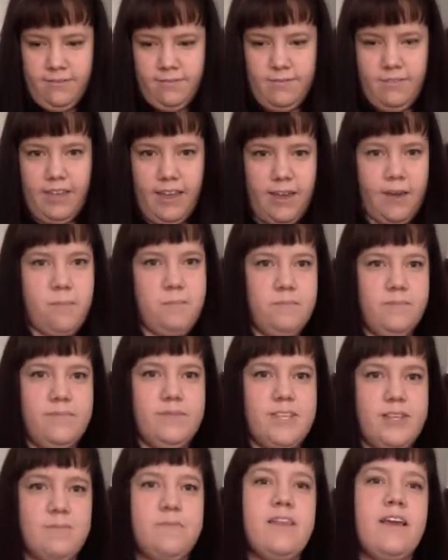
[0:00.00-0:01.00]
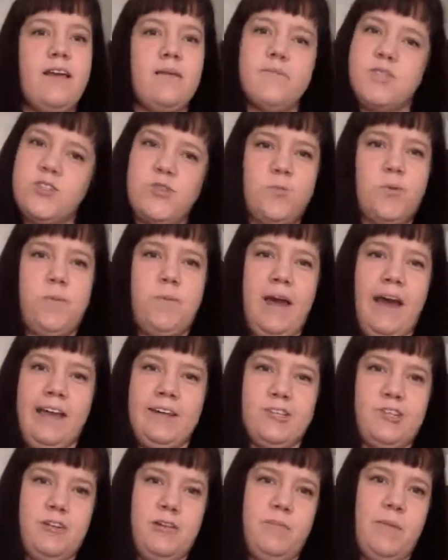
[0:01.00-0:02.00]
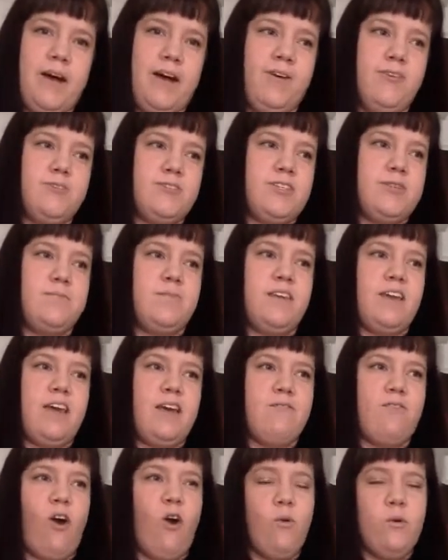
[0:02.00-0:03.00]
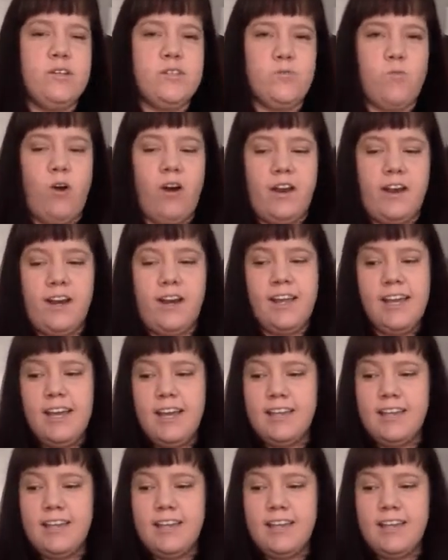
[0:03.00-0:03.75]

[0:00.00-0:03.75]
like a, something I'm super passionate about, something I've always wanted.